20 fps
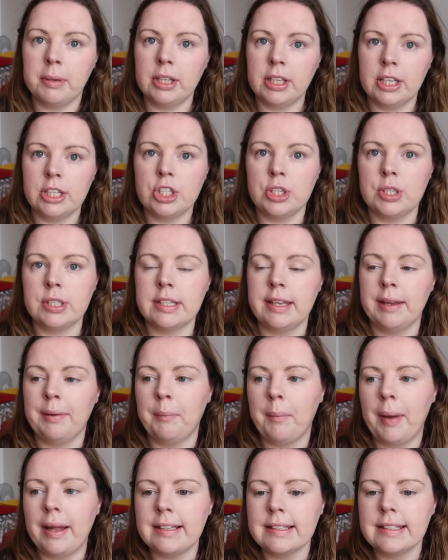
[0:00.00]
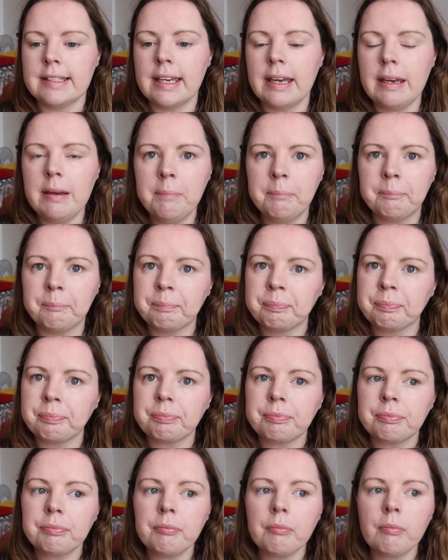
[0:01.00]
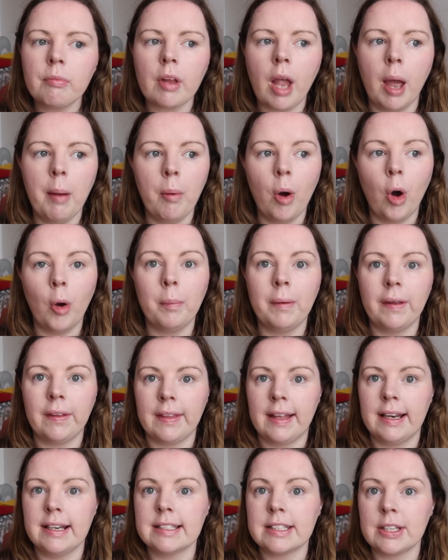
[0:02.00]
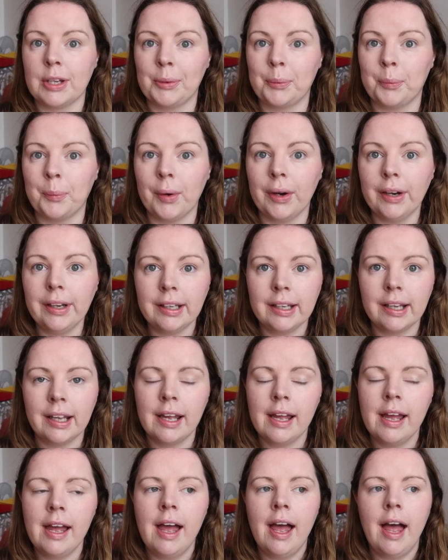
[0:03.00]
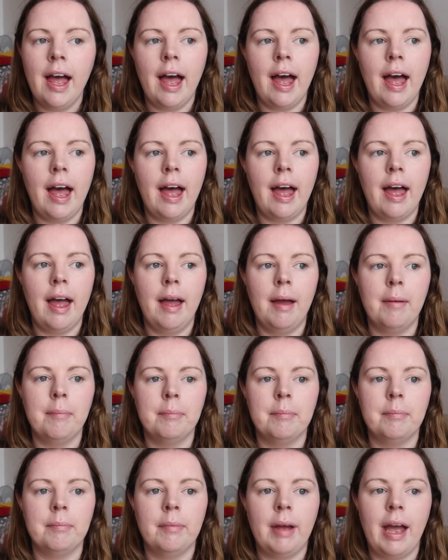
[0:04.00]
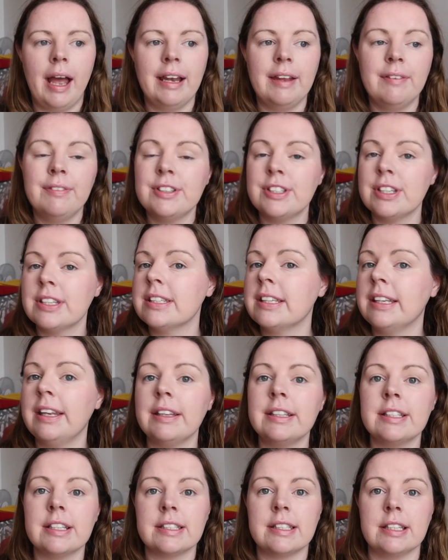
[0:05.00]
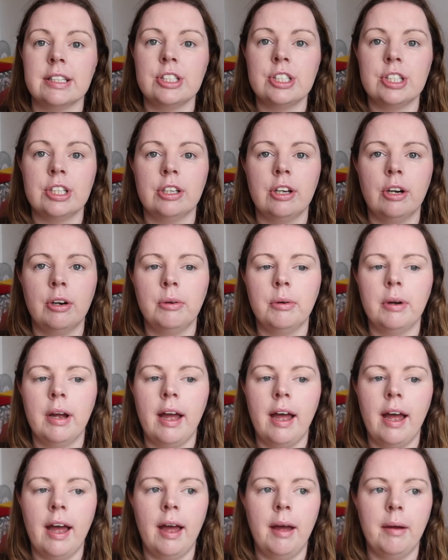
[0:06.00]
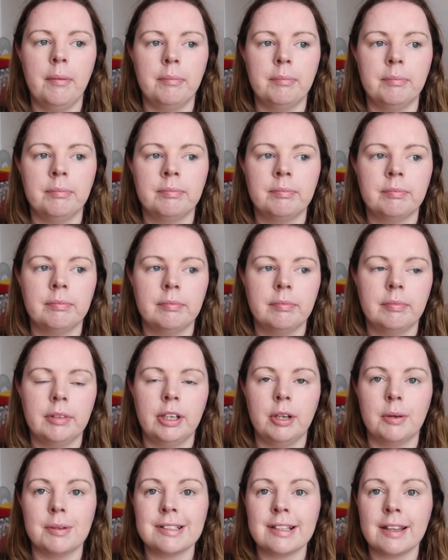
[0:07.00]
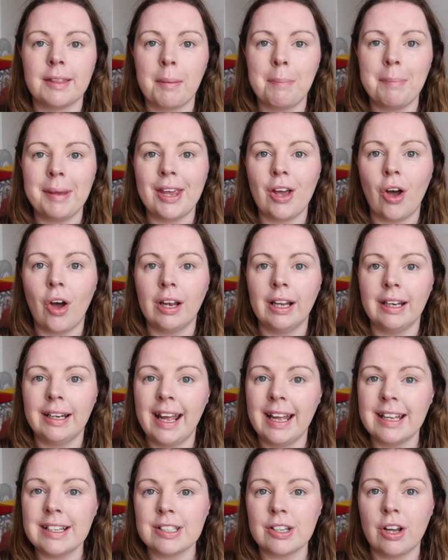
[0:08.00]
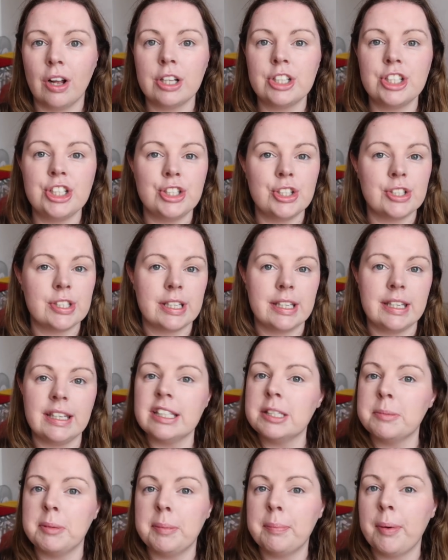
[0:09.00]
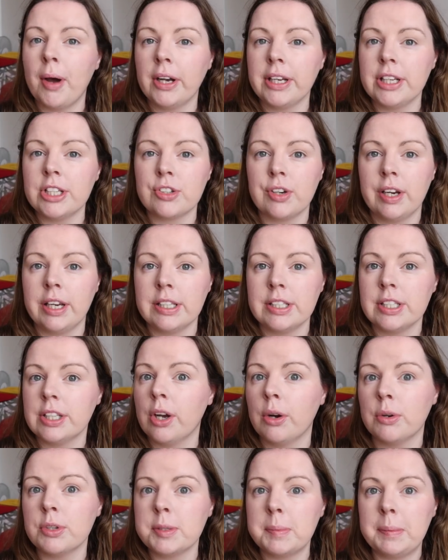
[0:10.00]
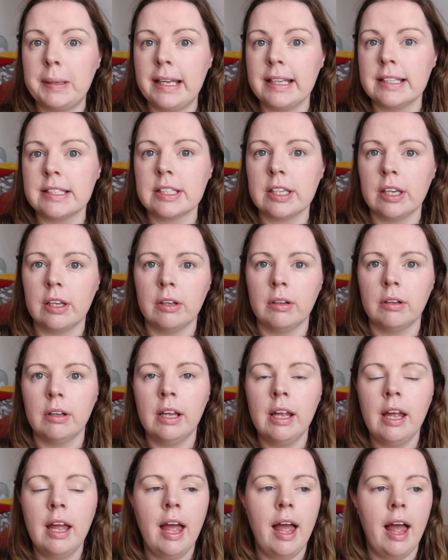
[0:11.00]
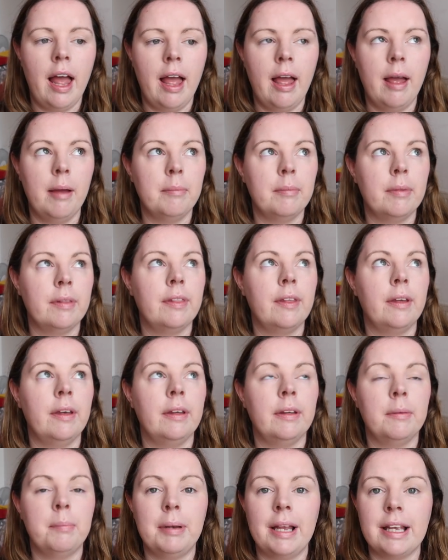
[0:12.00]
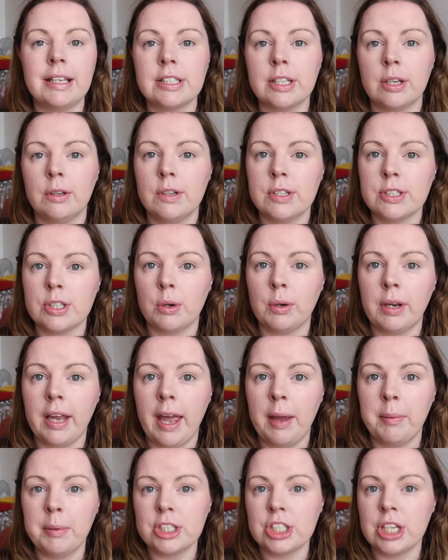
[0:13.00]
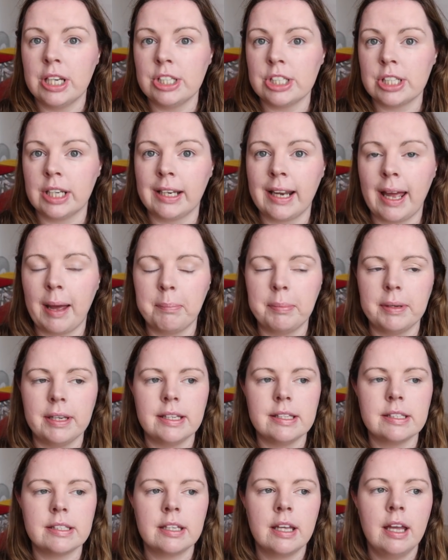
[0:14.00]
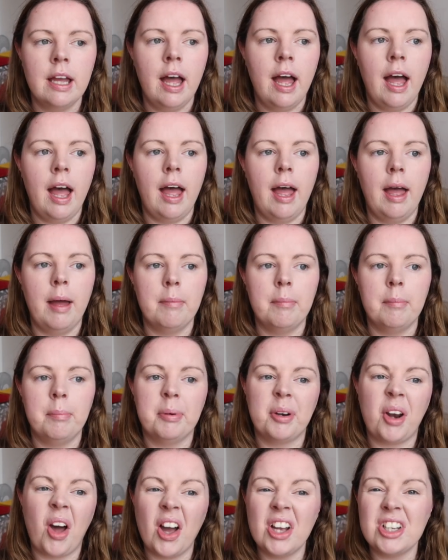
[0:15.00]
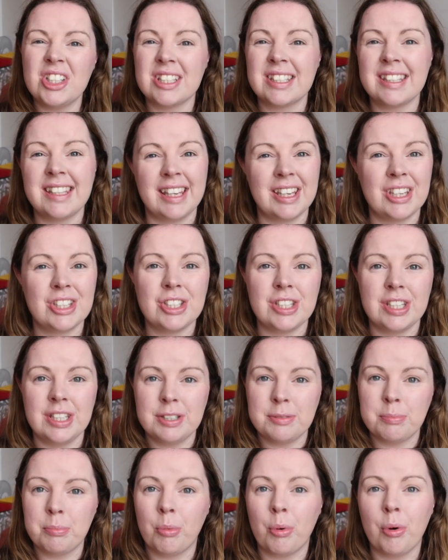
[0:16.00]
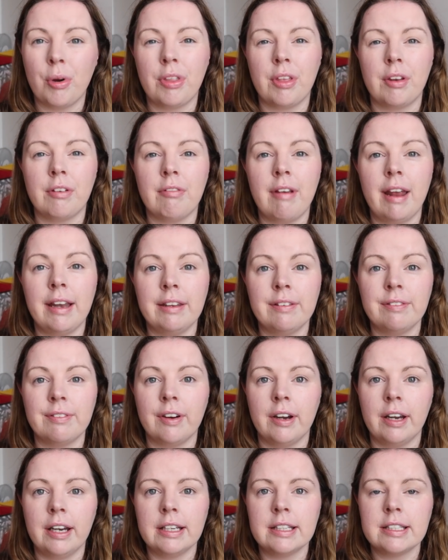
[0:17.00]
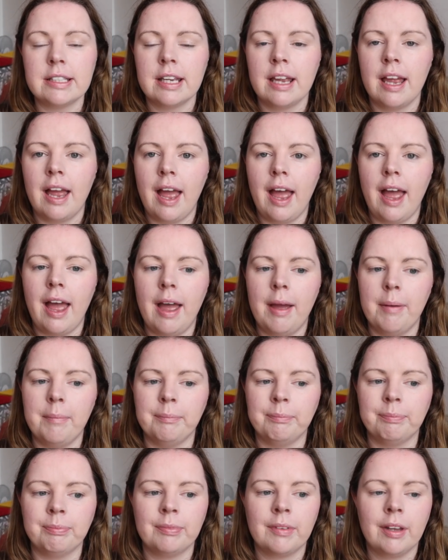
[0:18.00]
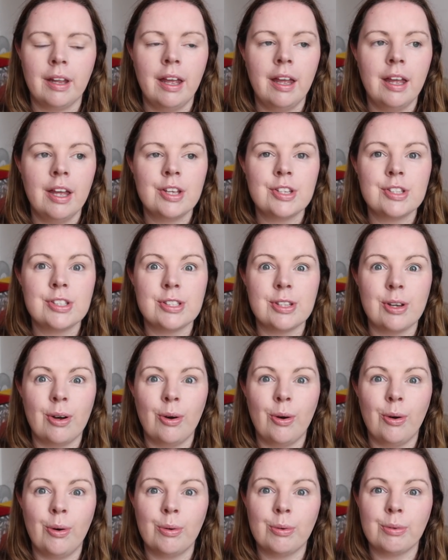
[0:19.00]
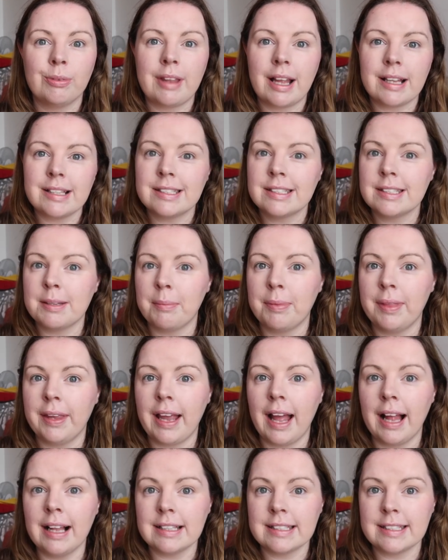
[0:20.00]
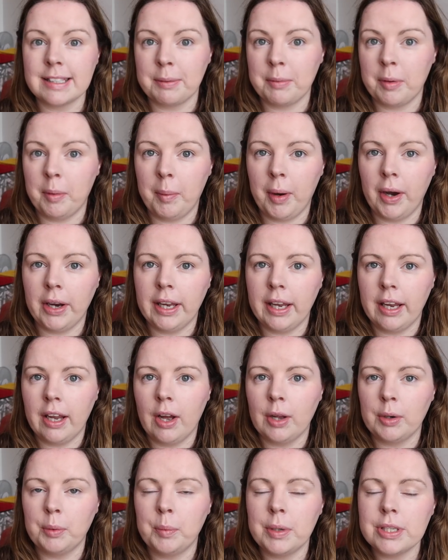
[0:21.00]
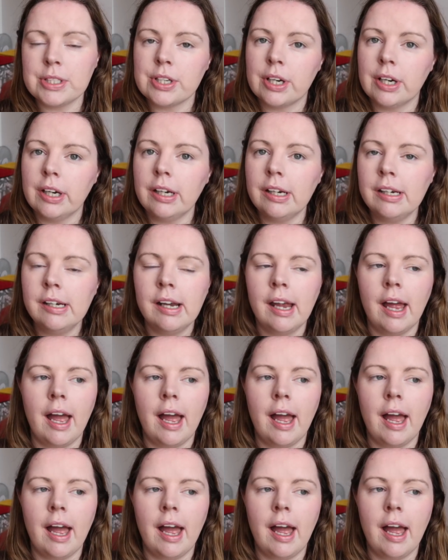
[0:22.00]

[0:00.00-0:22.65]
Monday, Tuesday and Wednesday. I'm hoping that it's gonna work. And if it doesn't, it doesn't, you know. You know, it's not the be all and end all. She doesn't need to be potty trained to go to play school. The play school is okay with changing nappies. But I just think she's more than ready for it. So that's something else that we're working on with her.